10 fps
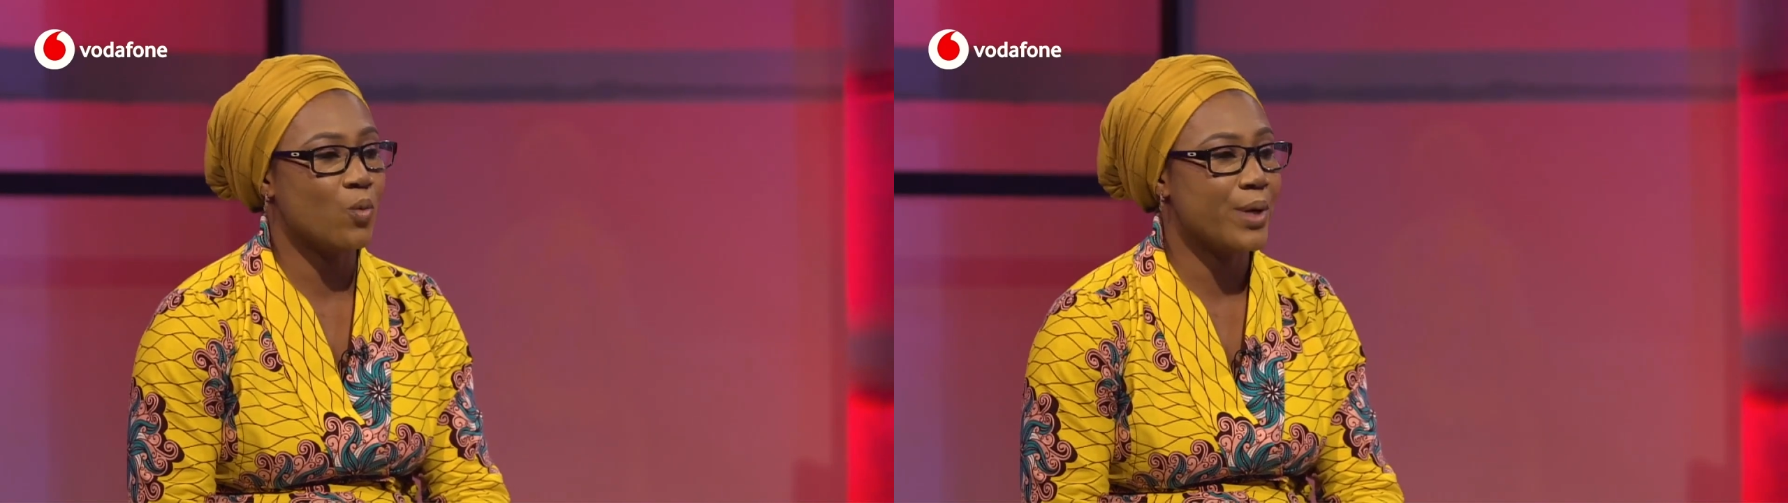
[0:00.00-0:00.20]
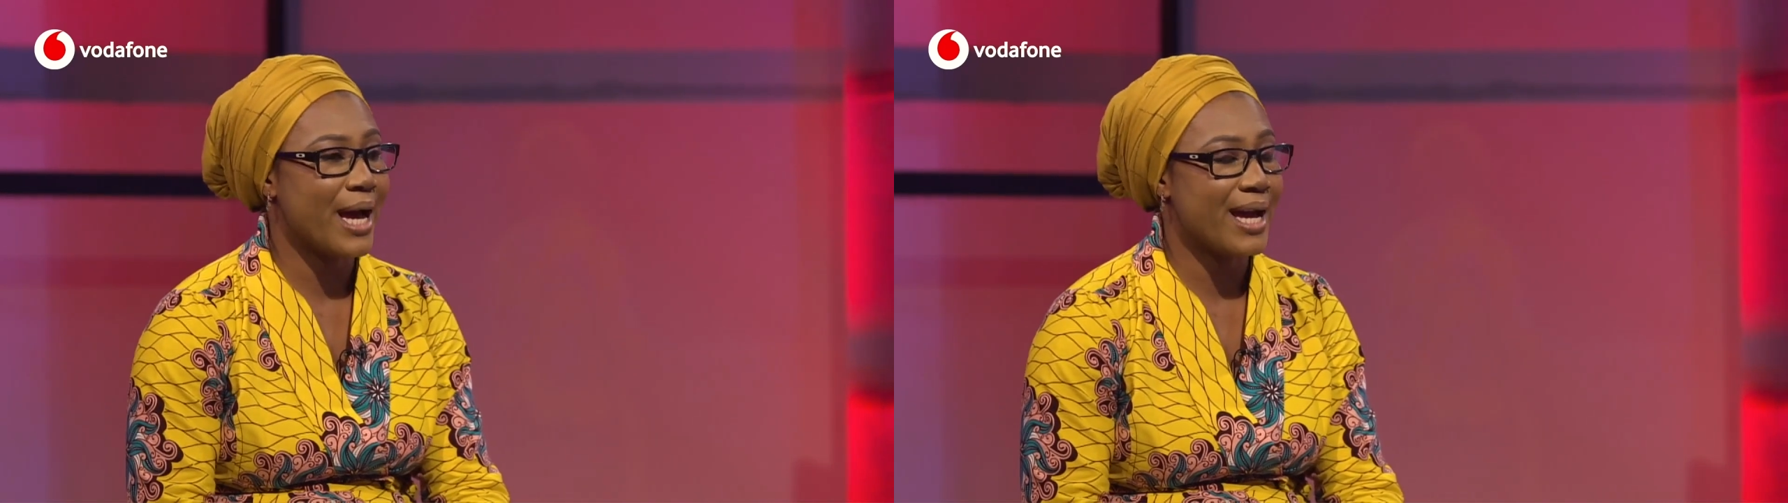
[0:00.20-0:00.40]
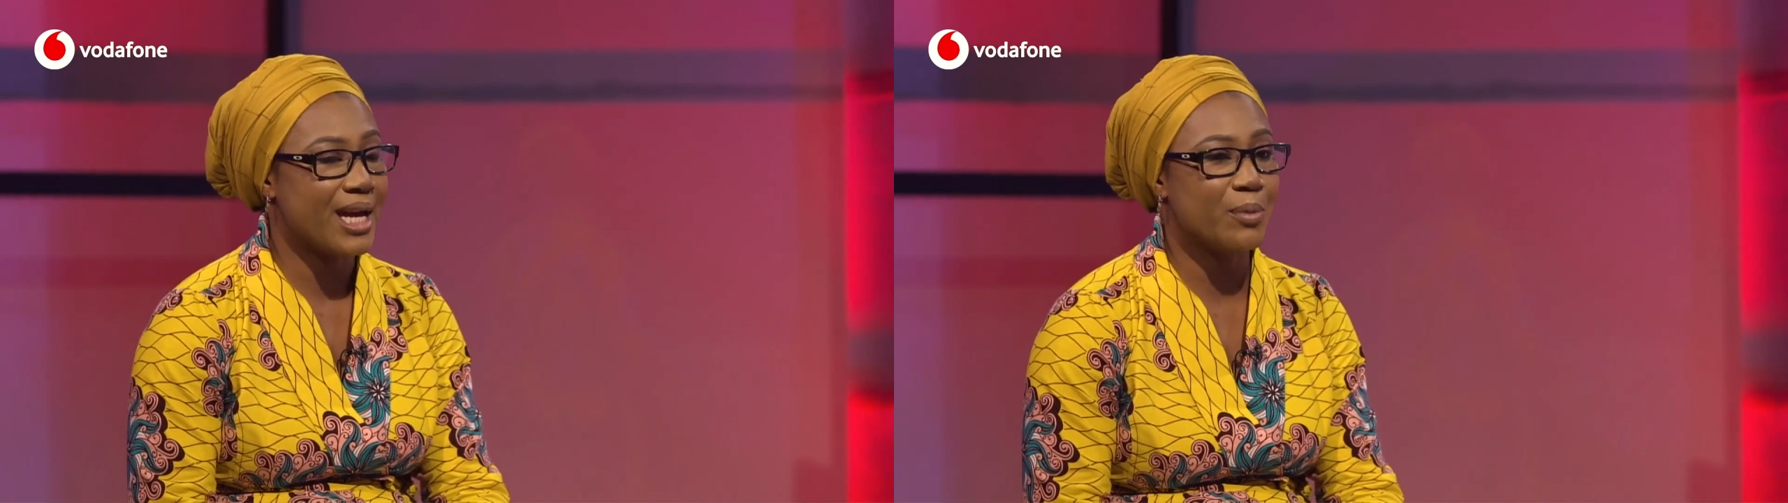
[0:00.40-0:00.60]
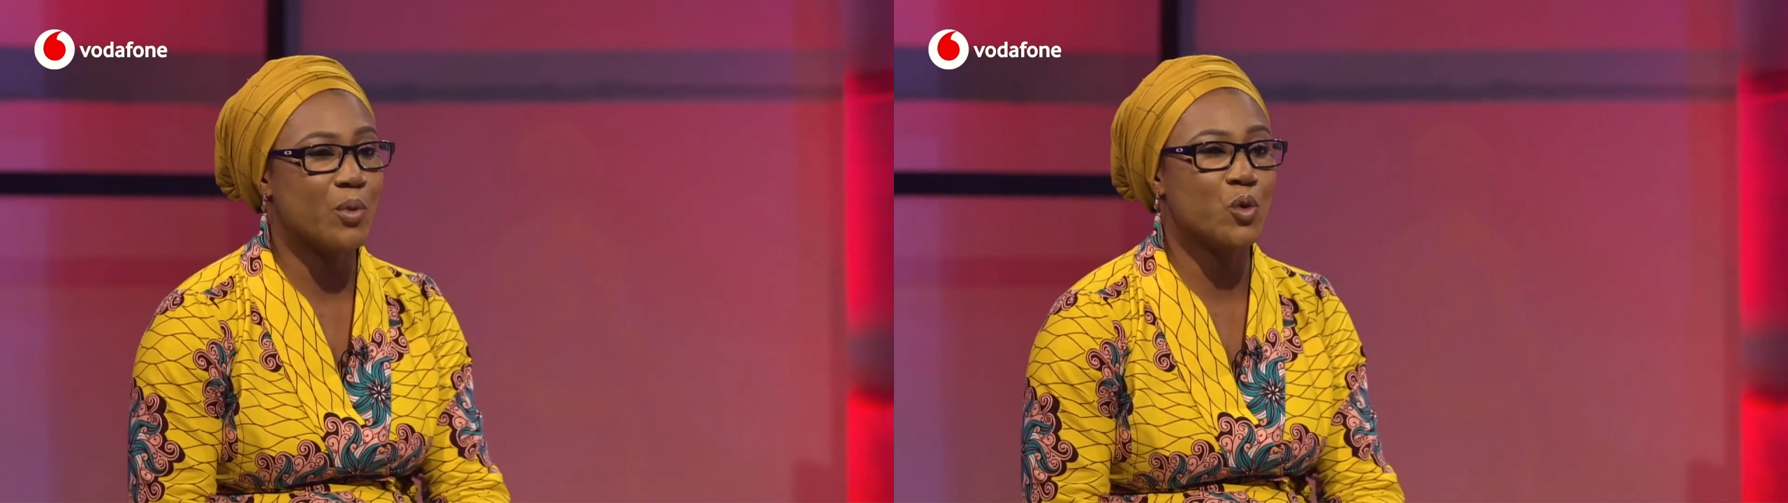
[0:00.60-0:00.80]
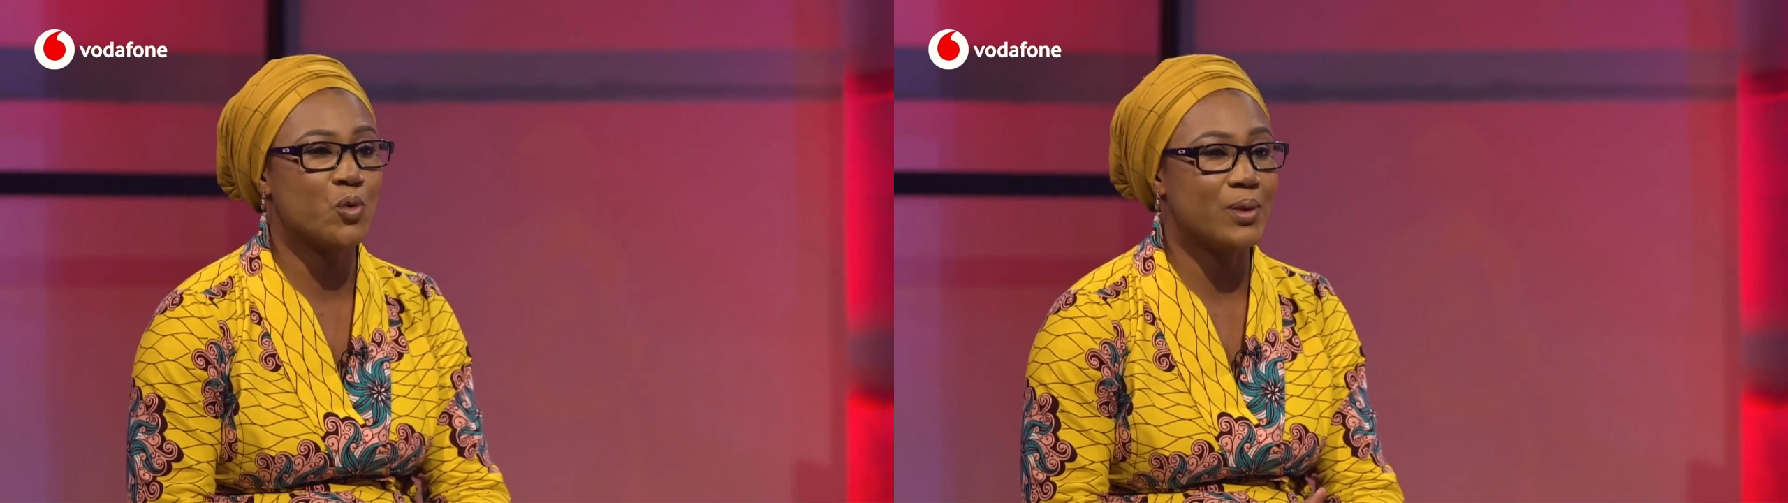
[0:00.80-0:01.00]
we are
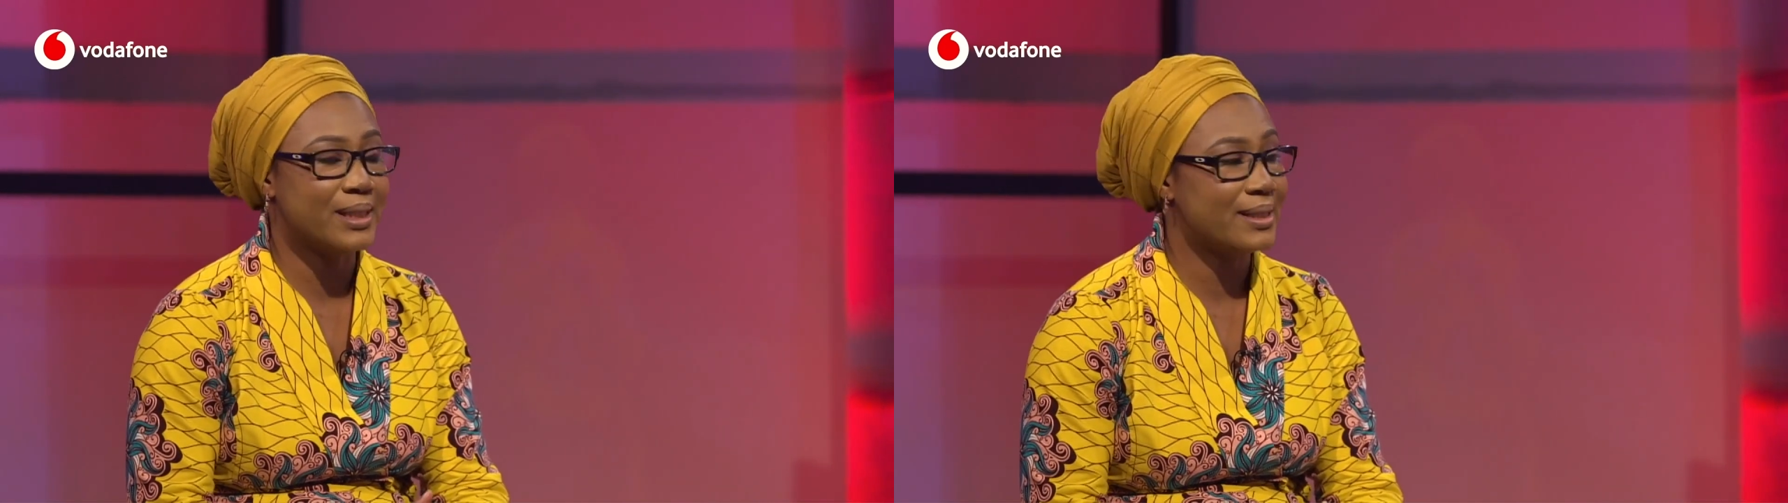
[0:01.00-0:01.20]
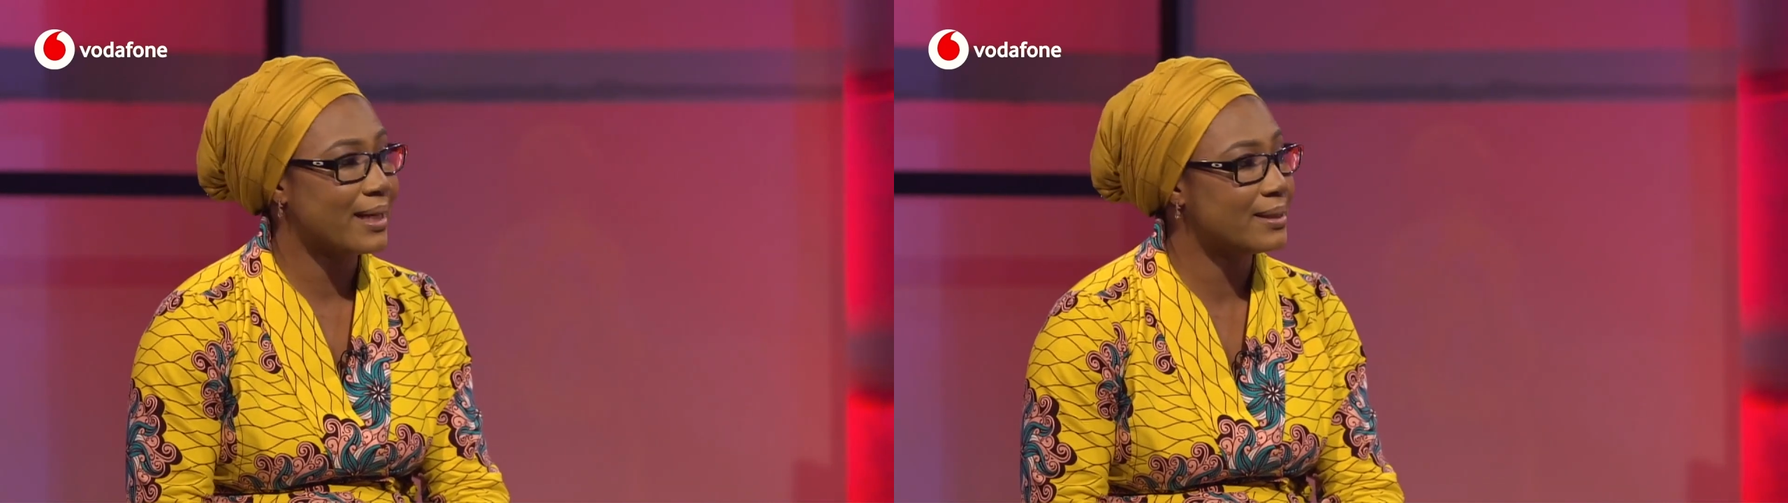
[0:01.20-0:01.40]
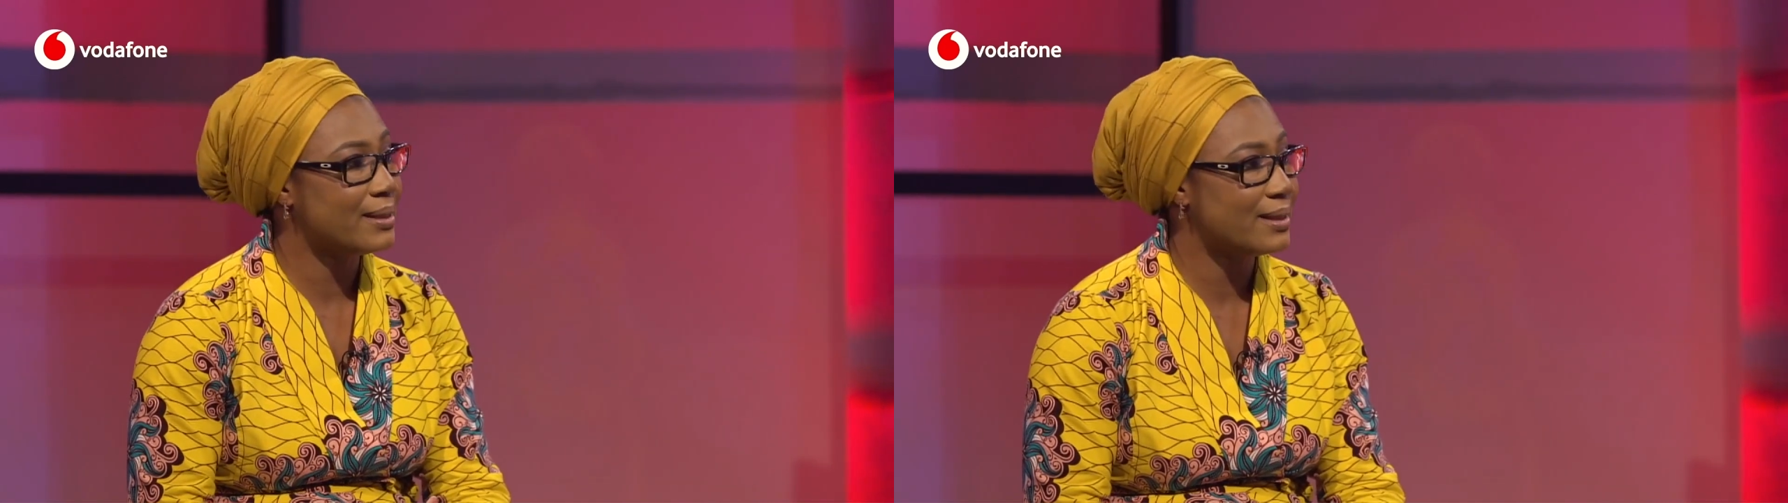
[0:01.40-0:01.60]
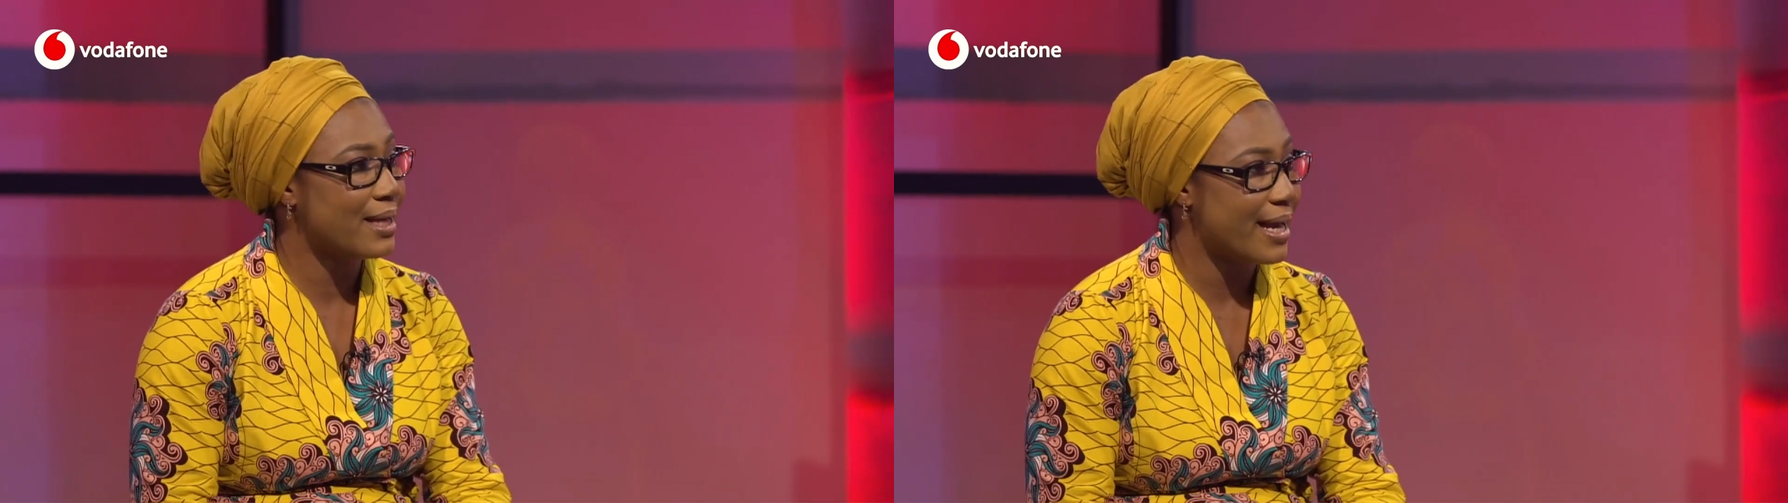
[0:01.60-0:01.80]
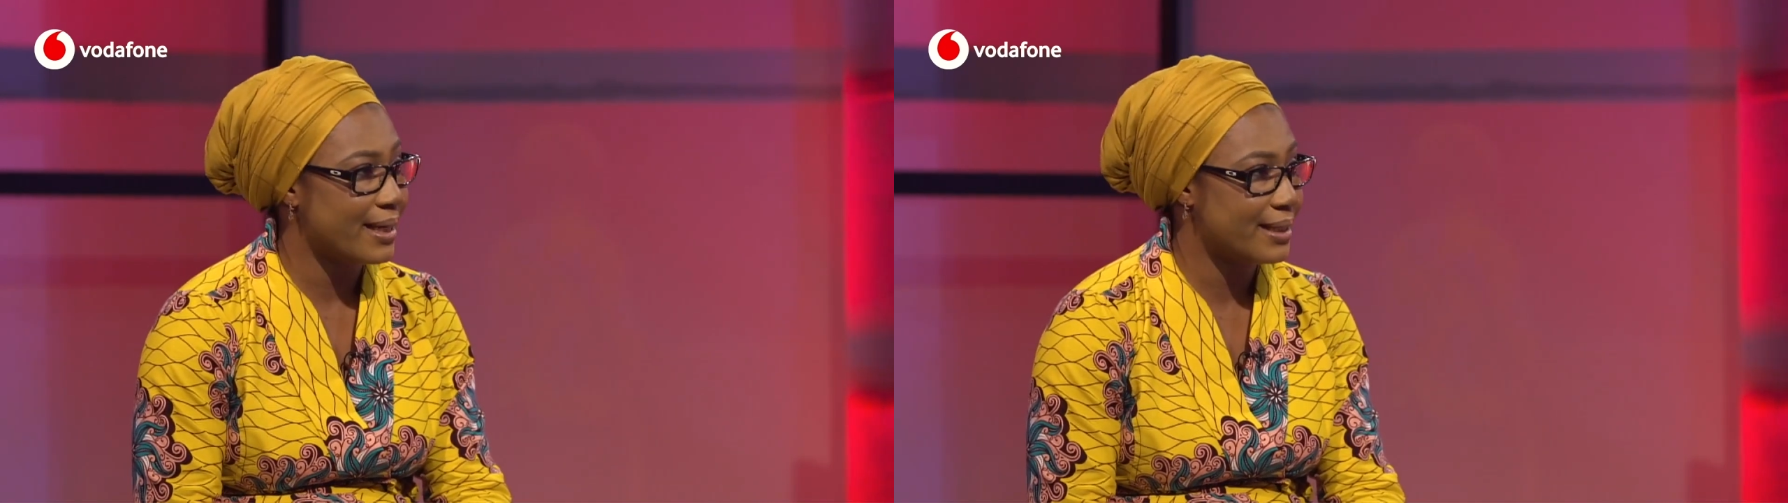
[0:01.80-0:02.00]
able to detect it
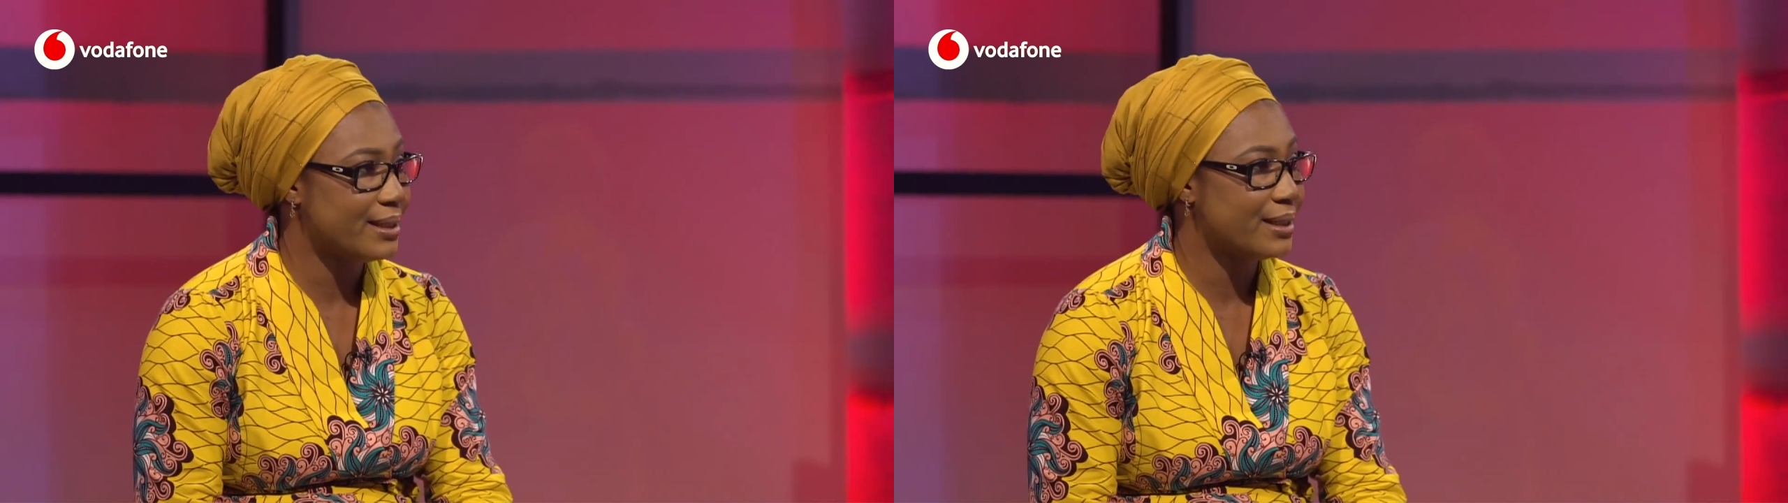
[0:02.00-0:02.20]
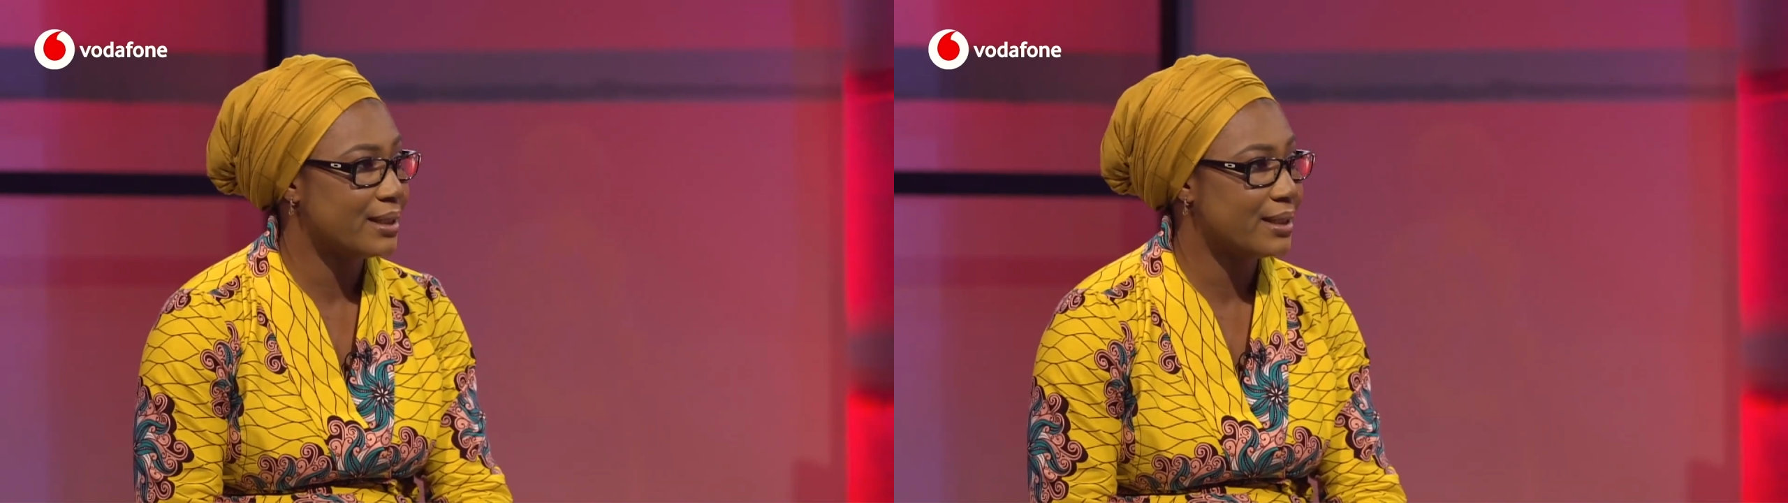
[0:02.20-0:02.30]
early,